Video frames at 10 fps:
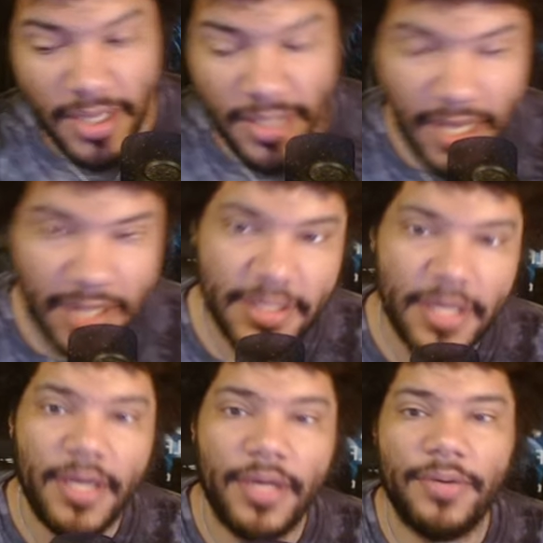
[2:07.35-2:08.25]
That's
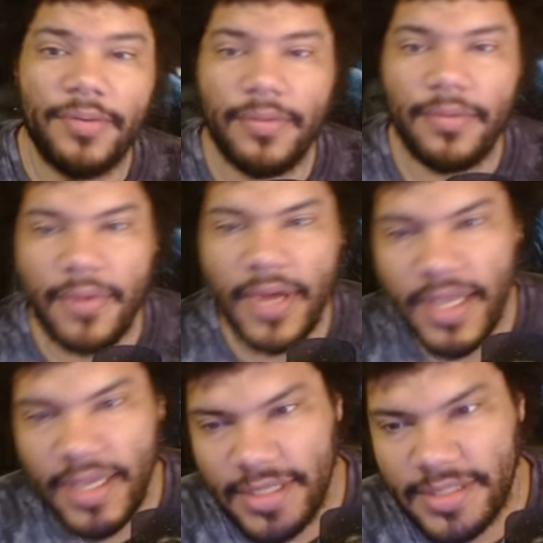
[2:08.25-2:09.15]

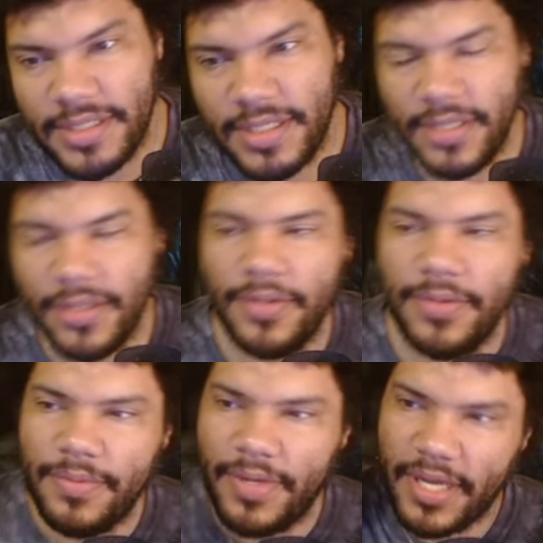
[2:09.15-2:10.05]
crazy. Who
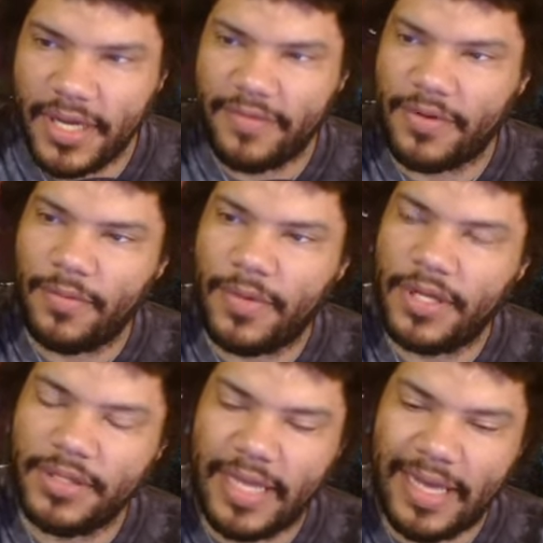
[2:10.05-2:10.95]
would ever
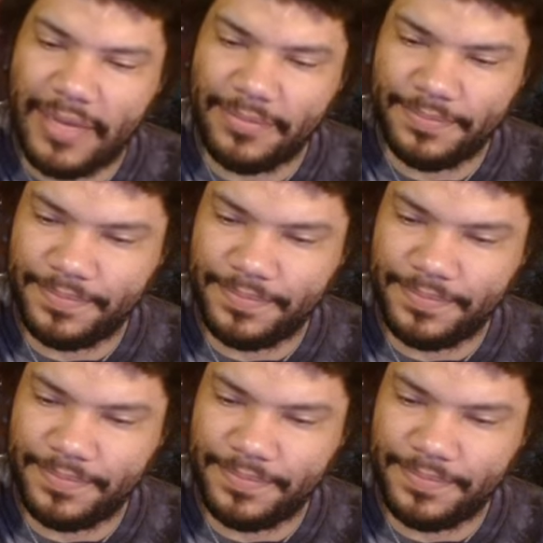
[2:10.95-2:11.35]
want that?